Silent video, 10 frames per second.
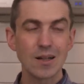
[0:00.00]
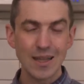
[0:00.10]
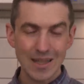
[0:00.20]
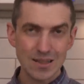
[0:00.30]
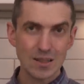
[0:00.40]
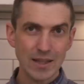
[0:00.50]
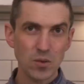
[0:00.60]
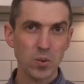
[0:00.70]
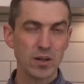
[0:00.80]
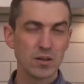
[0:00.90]
and
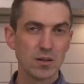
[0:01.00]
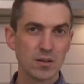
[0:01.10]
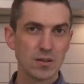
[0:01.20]
liquid.